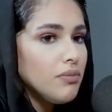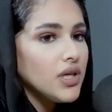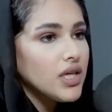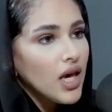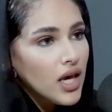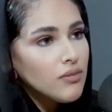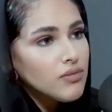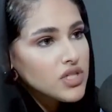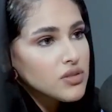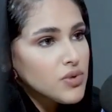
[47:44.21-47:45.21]
became
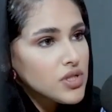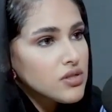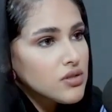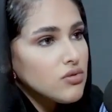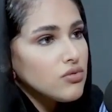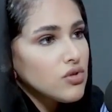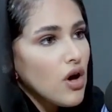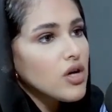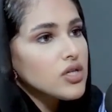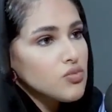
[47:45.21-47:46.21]
this person who
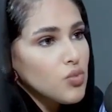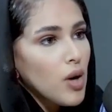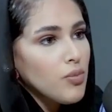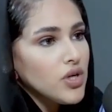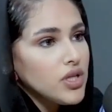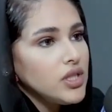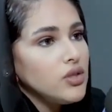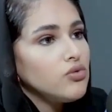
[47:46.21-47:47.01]
talks properly,